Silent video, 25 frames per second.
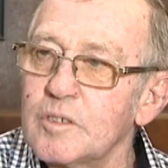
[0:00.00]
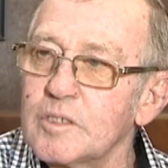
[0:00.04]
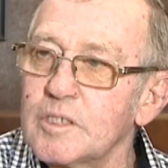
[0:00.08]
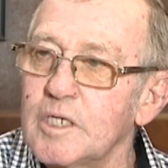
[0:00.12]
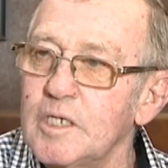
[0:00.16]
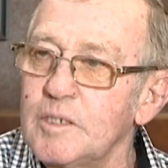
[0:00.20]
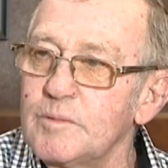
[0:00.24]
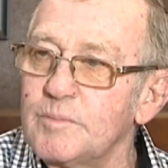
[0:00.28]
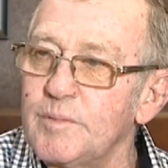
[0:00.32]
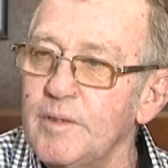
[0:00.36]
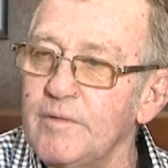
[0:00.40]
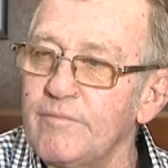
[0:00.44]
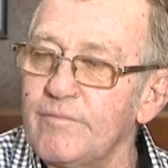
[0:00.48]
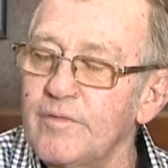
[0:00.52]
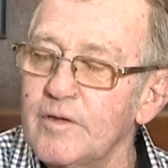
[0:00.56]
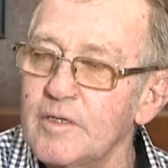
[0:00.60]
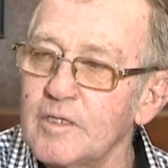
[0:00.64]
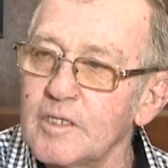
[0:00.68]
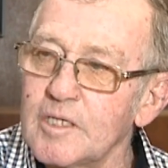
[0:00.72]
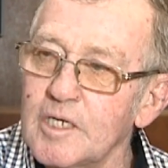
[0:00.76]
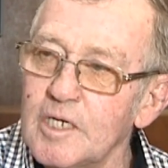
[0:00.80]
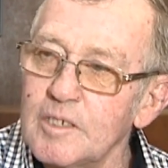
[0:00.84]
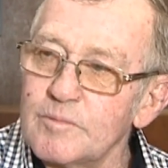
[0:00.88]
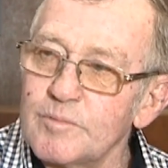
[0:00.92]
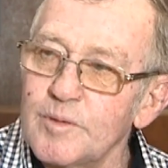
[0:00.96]
It keeps me fit
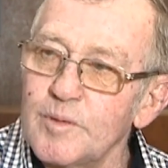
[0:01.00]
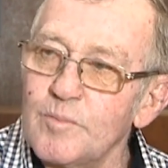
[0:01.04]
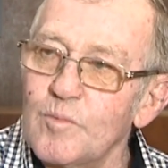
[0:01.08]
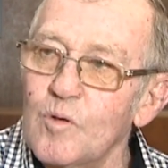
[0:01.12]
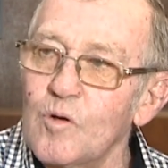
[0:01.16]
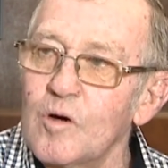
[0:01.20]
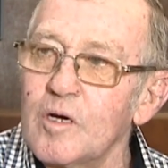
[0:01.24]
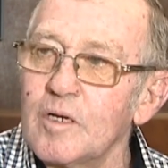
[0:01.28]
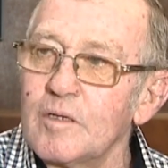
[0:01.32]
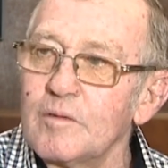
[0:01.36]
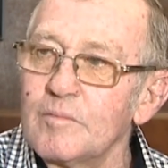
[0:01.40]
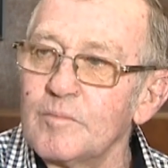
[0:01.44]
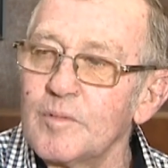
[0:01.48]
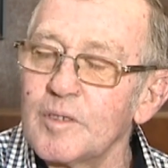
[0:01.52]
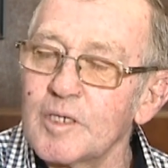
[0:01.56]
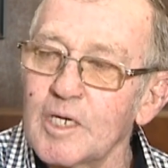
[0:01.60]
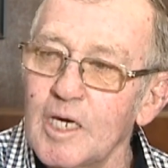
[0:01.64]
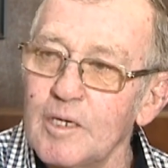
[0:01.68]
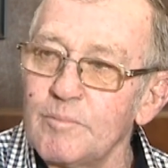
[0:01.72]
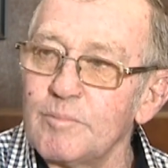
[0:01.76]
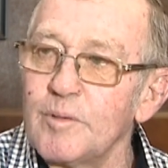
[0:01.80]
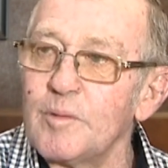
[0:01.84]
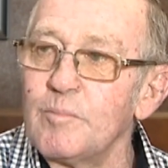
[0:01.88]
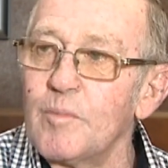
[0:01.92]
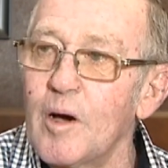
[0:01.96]
and keeps me mind and
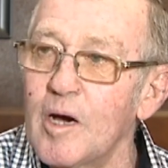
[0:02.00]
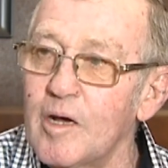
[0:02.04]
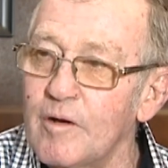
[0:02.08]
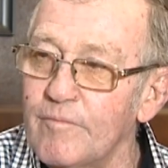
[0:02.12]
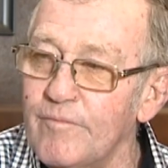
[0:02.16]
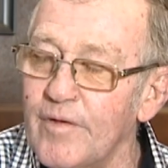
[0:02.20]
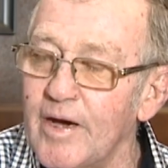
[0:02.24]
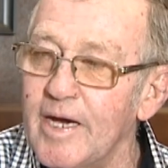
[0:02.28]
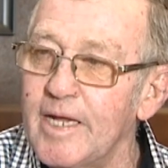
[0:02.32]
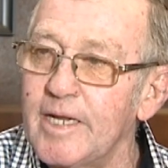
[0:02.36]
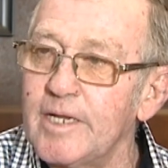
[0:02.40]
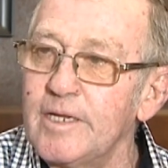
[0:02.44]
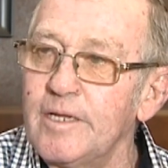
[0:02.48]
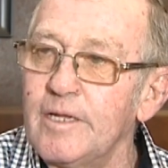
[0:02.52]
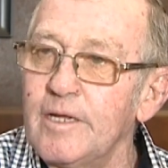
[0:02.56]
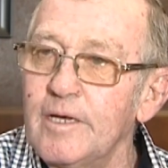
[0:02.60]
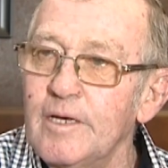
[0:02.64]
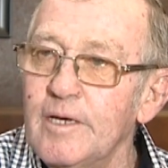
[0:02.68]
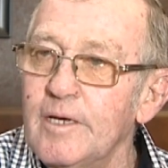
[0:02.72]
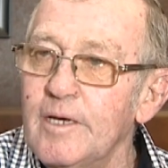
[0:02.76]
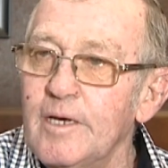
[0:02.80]
keeps me motivated.